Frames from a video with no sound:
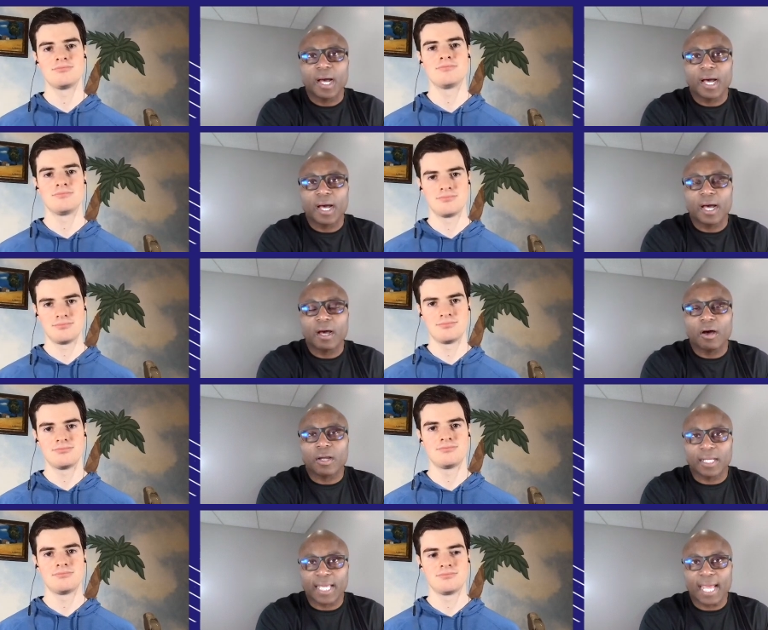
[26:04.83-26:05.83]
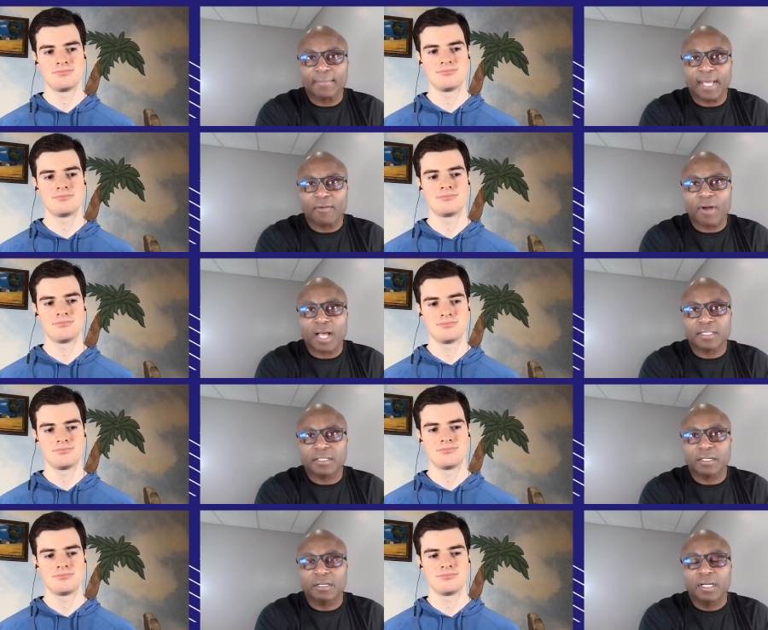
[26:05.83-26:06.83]
Speaker 1: uh, on the game day
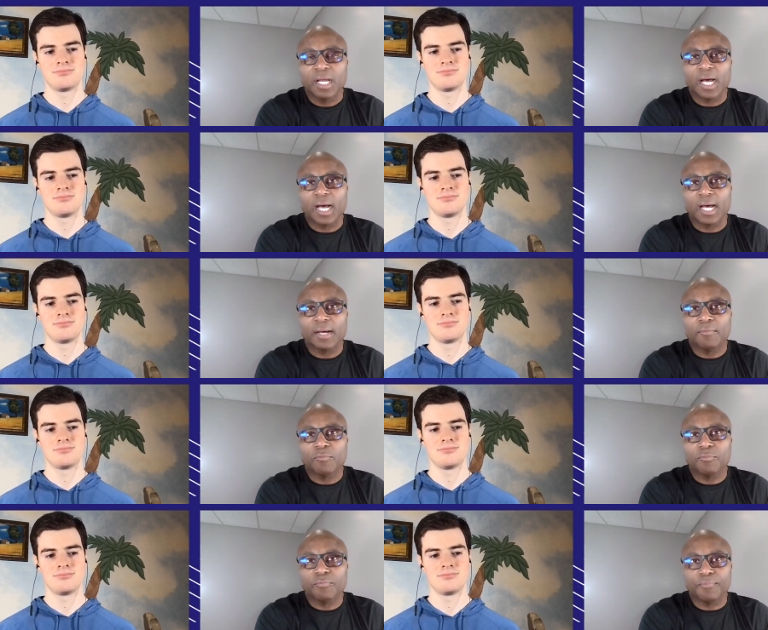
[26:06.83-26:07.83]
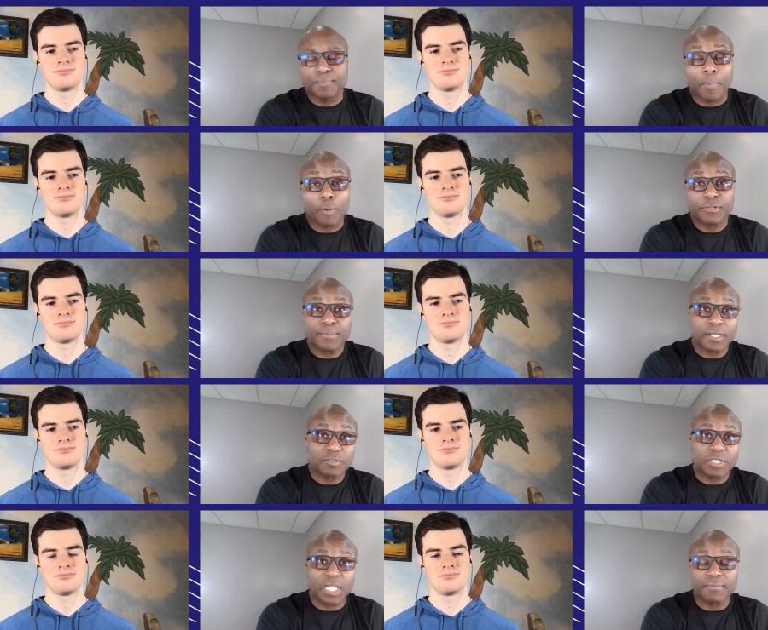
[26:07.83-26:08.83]
roster, um, both
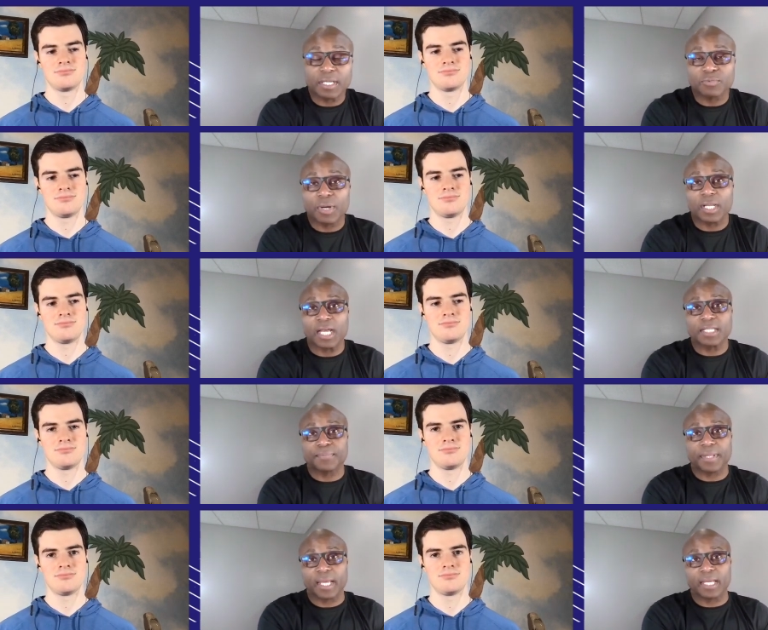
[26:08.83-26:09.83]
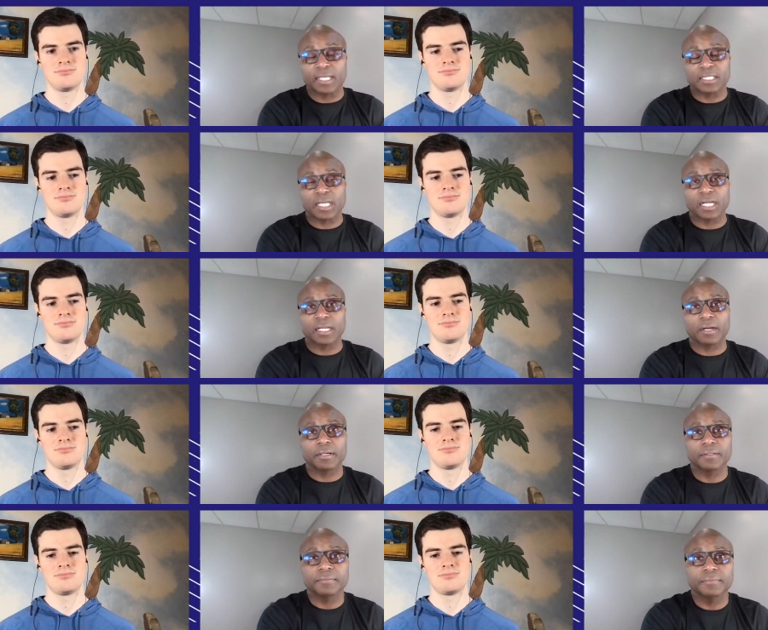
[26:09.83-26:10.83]
special teams as well as playing in the secondary.
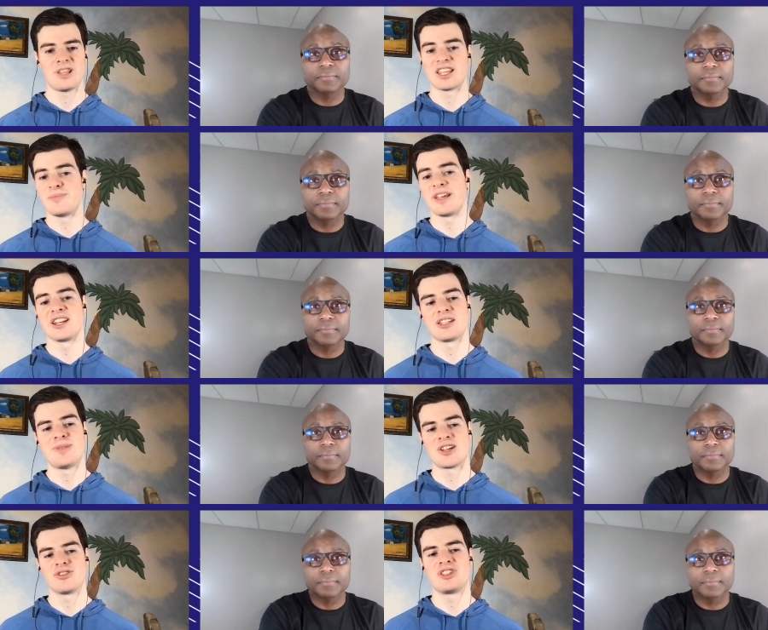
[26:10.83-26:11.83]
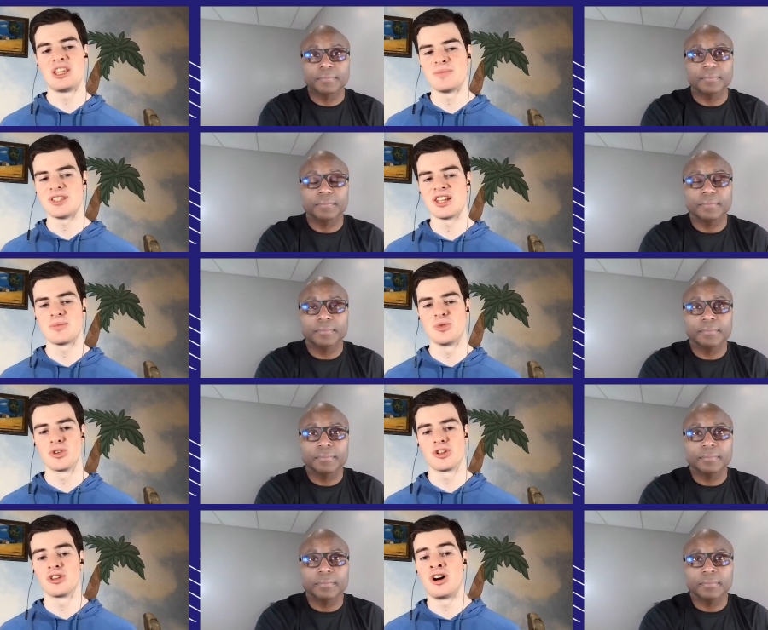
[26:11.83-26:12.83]
Speaker 2: Yeah, speaking of special teams, Nick Moore,
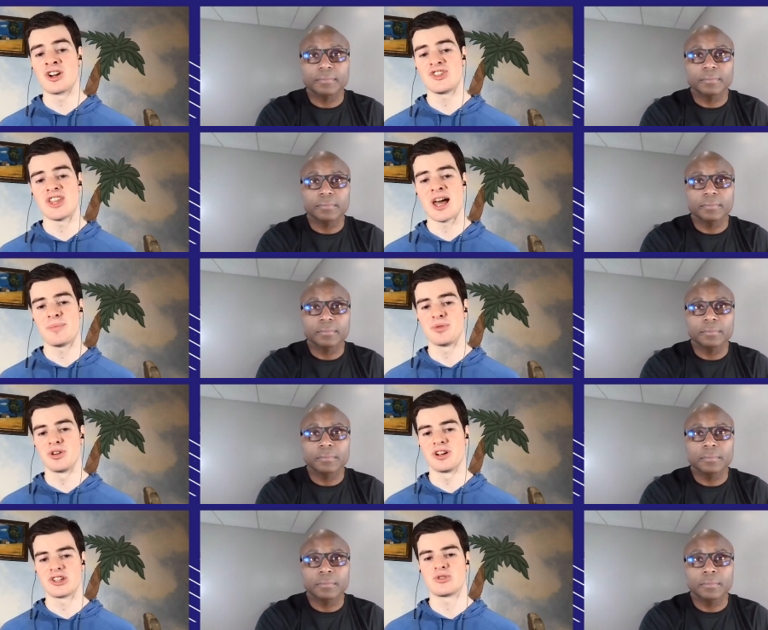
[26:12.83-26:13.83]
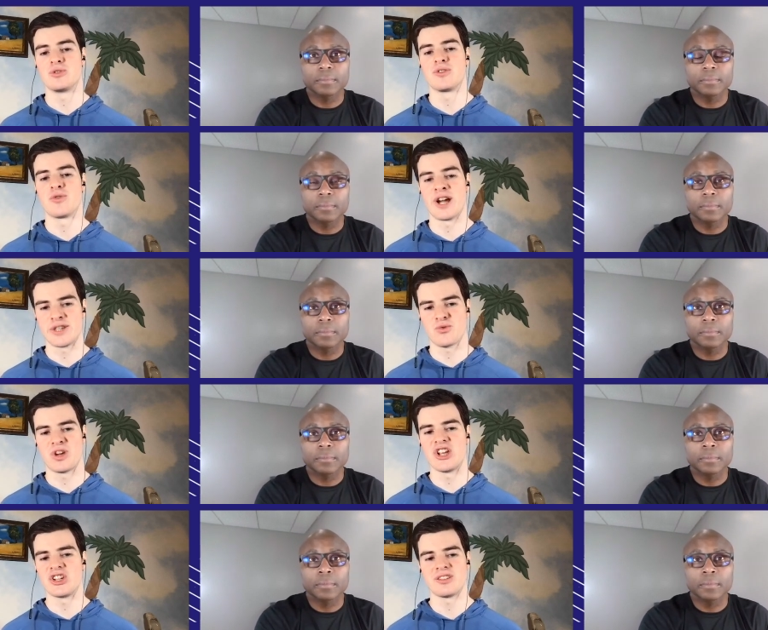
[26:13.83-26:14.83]
the long snapper and exclusive rights free
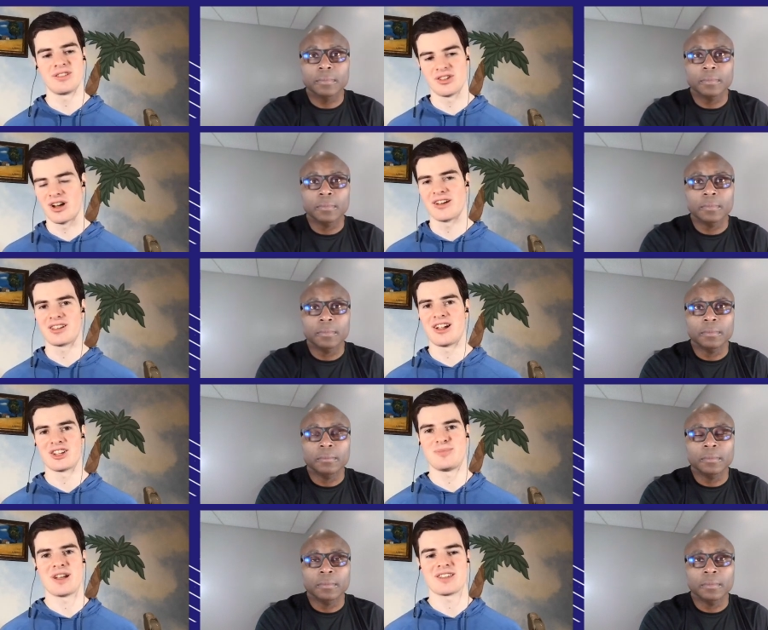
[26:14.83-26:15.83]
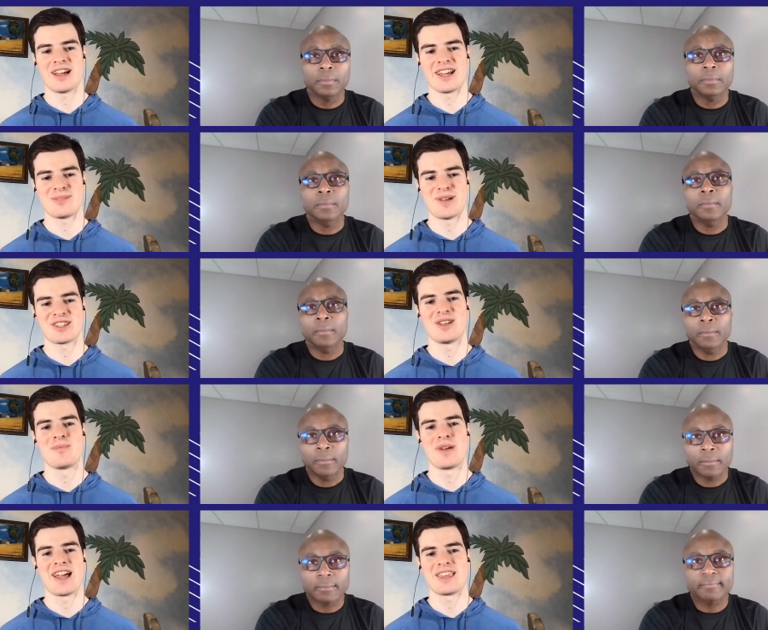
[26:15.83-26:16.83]
agent, you know, I'll, I'll expect I expect him back.